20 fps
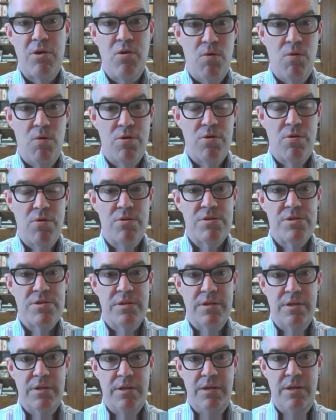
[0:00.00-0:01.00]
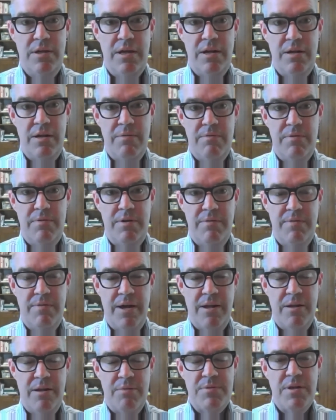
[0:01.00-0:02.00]
corridors get
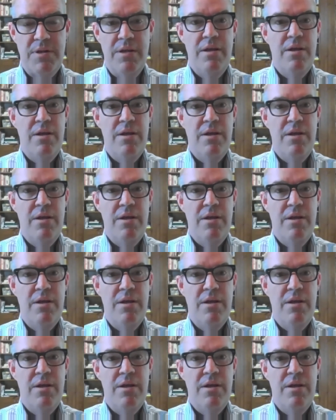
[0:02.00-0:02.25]
developed?